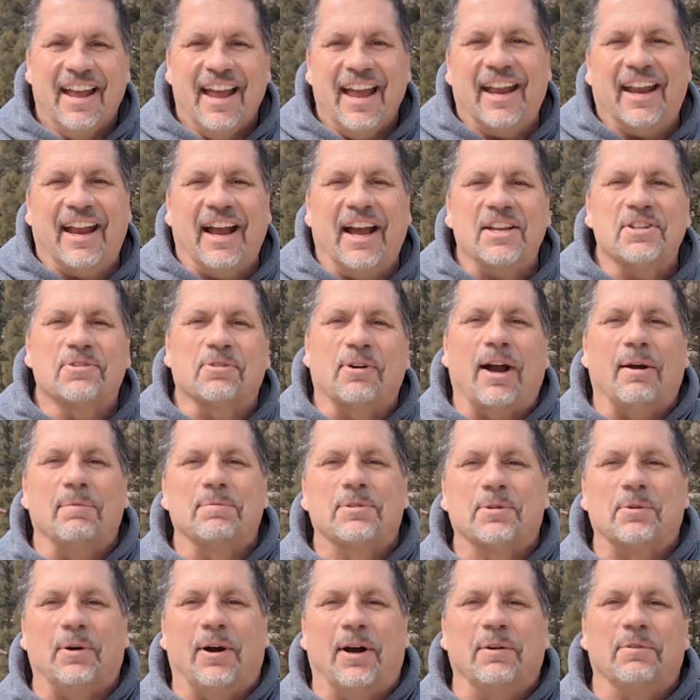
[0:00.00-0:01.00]
Hey guys, Rob
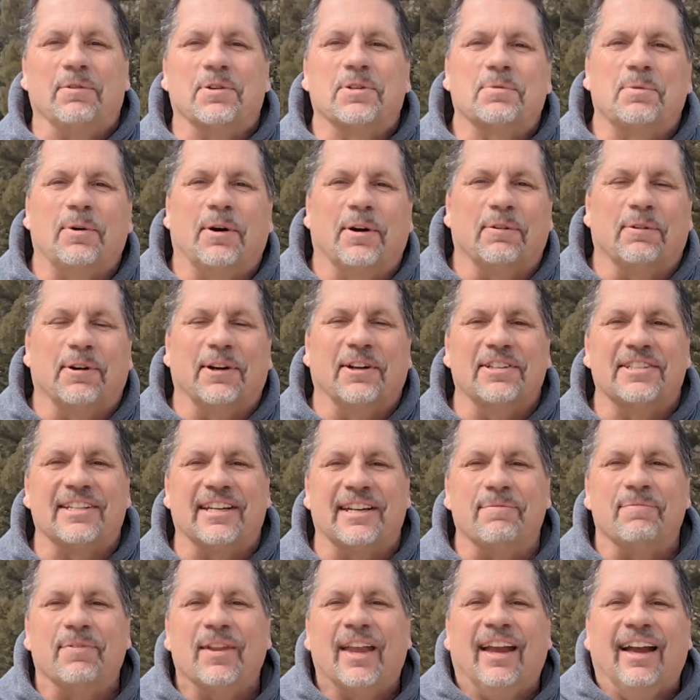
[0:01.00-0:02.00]
Swan with Swan
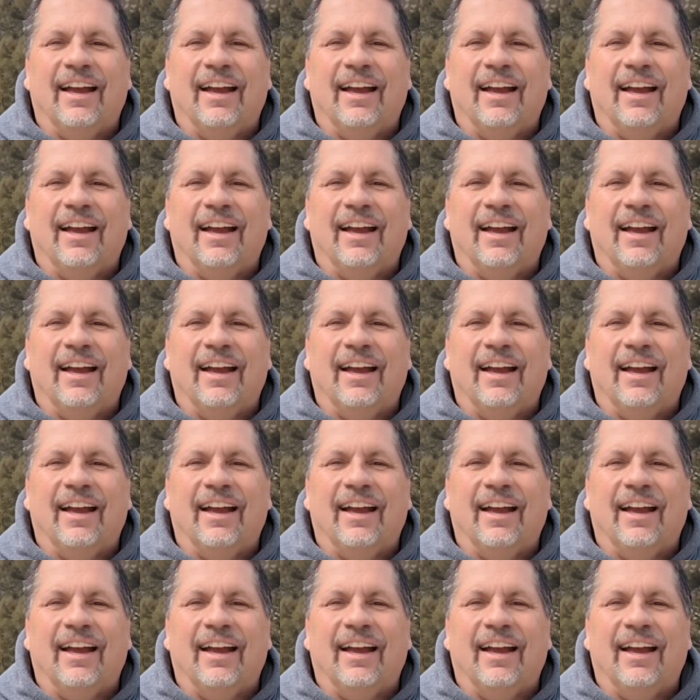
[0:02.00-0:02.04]
Realty.